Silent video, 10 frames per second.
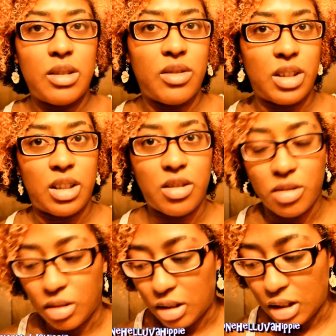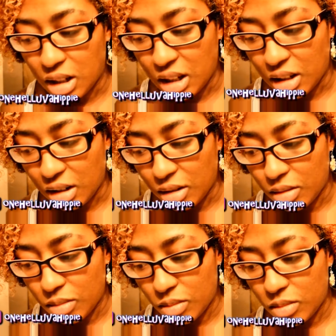financially, and
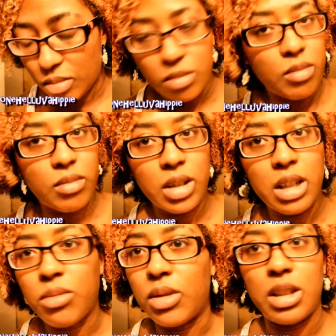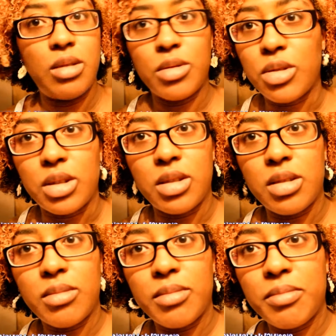again, we had no choice.